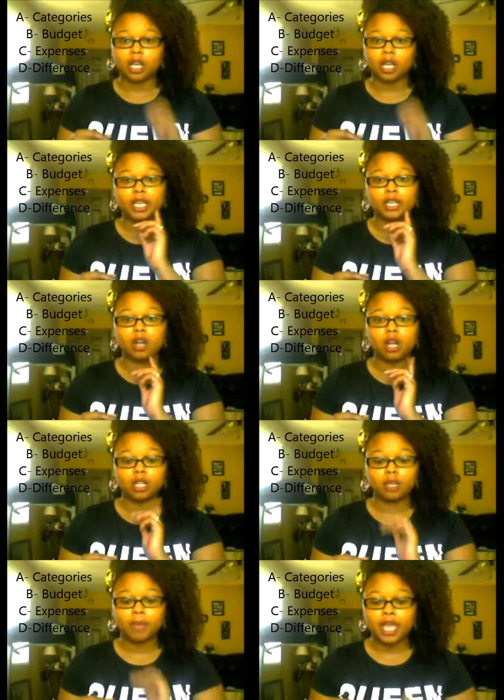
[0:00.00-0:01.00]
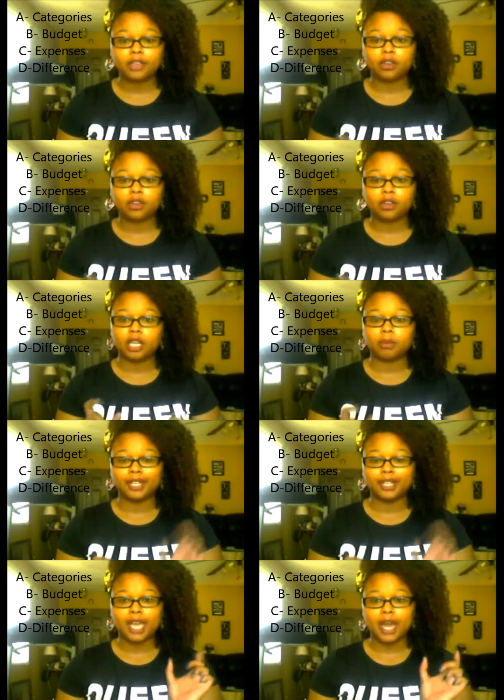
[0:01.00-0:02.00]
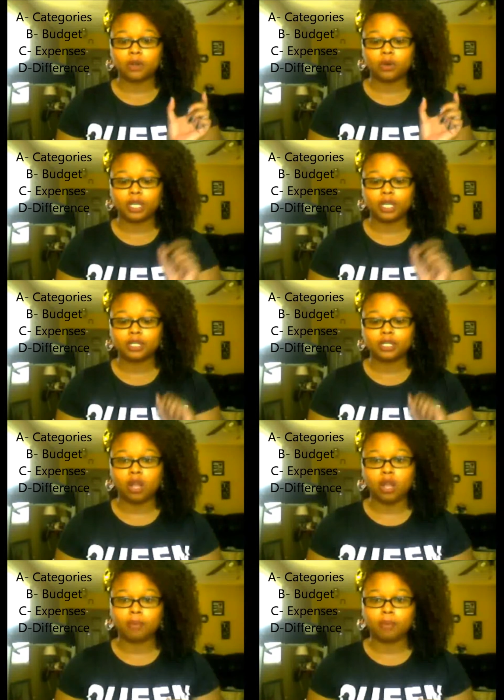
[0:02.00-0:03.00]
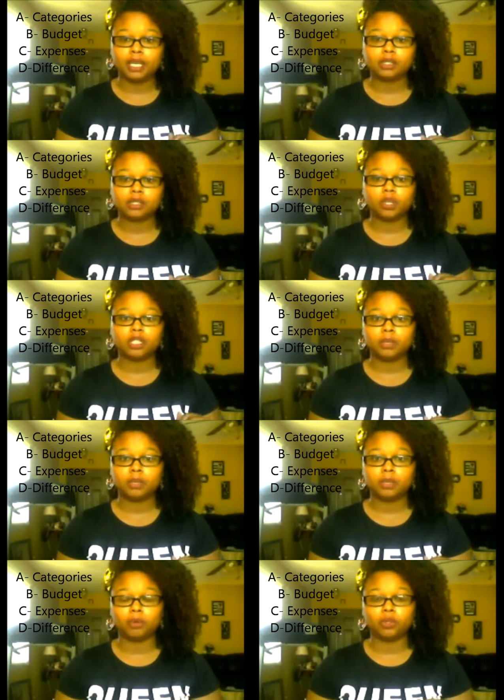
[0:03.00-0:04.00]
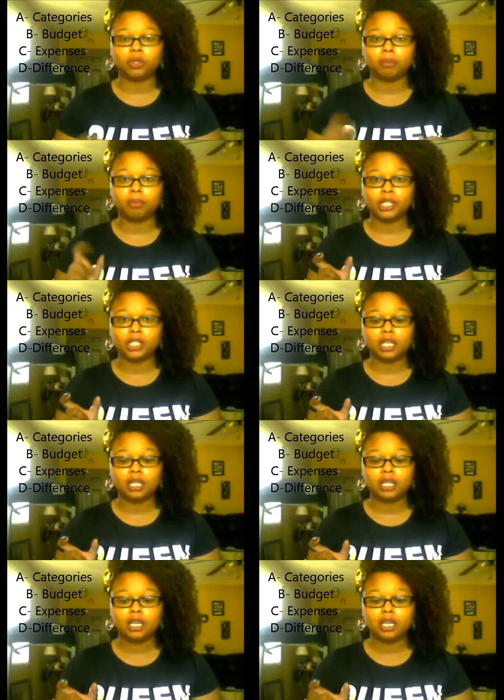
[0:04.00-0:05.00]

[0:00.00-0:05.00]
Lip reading: In column A, you're gonna label it categories. Column B is going to be labeled budgeted.